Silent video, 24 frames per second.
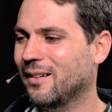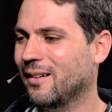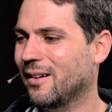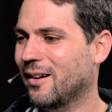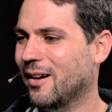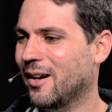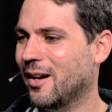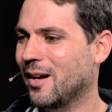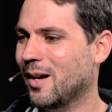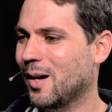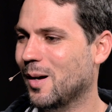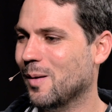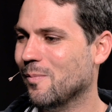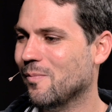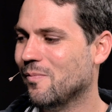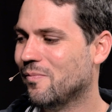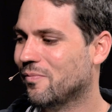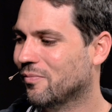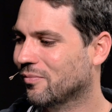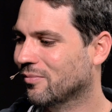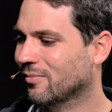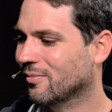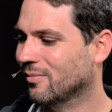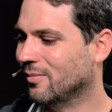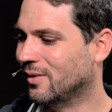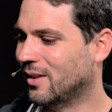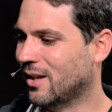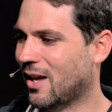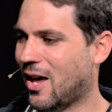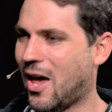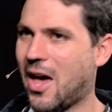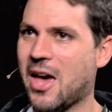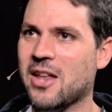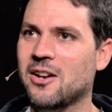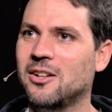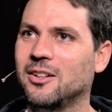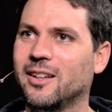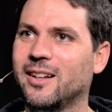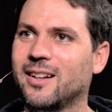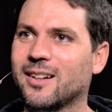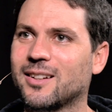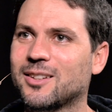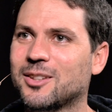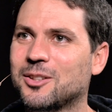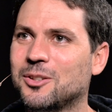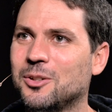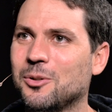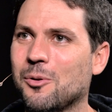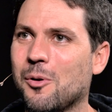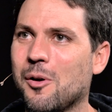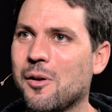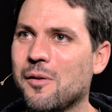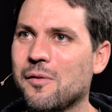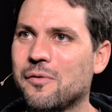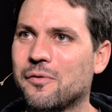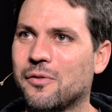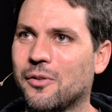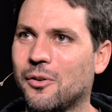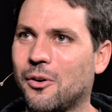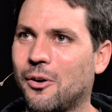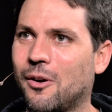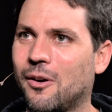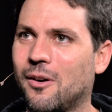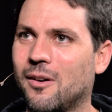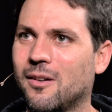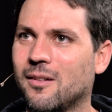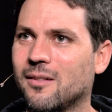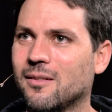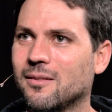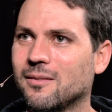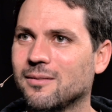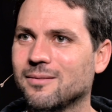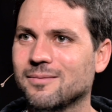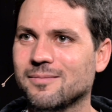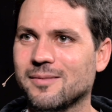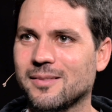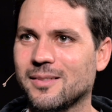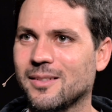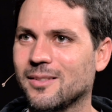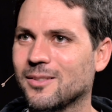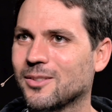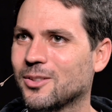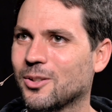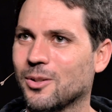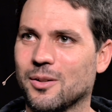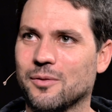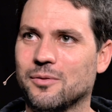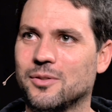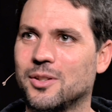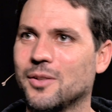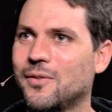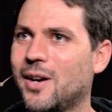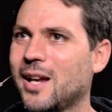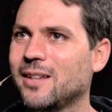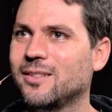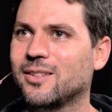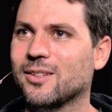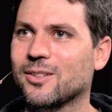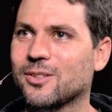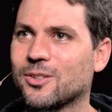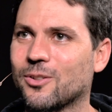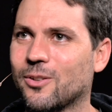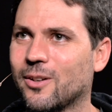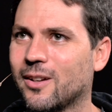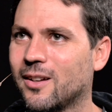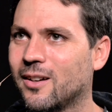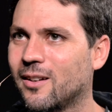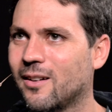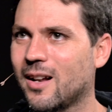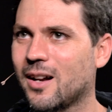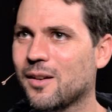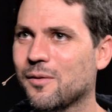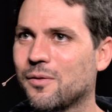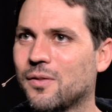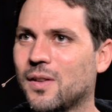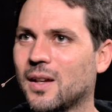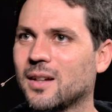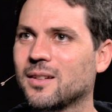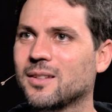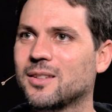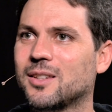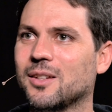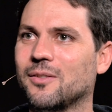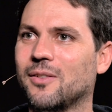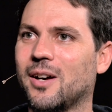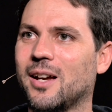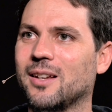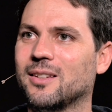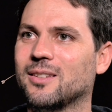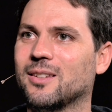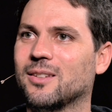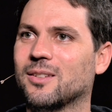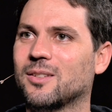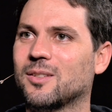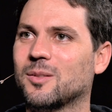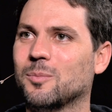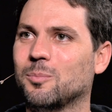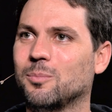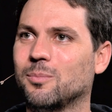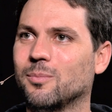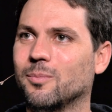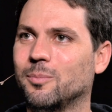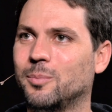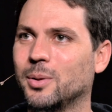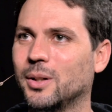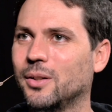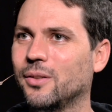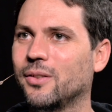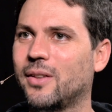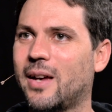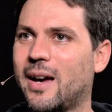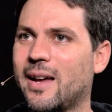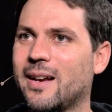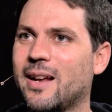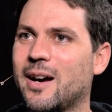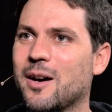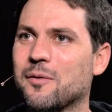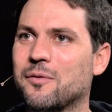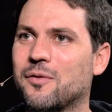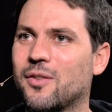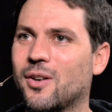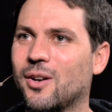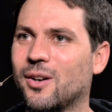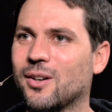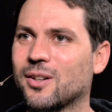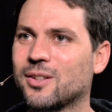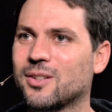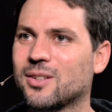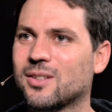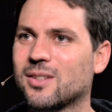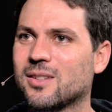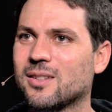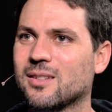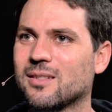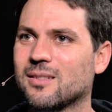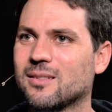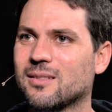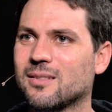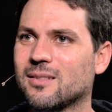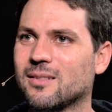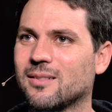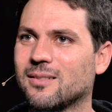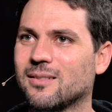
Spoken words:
analytics tool for sort of devices or Internet of Things devices. Build that out first, and